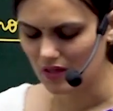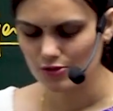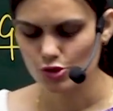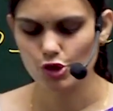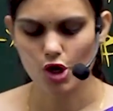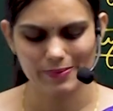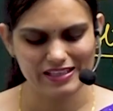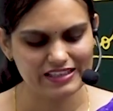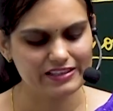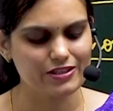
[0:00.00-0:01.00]
So
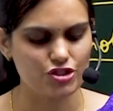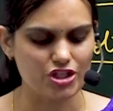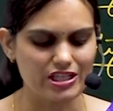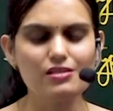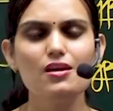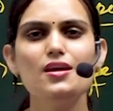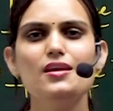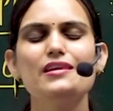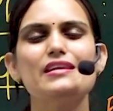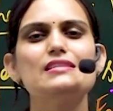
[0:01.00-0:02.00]
dominant gene
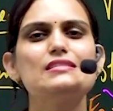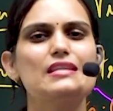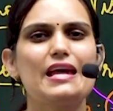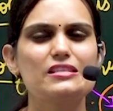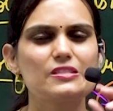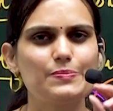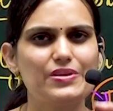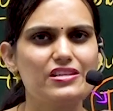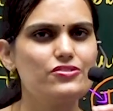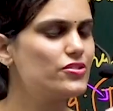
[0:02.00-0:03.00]
is
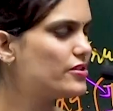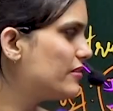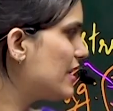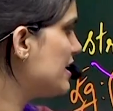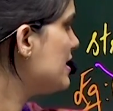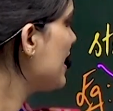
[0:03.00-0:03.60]
expressed in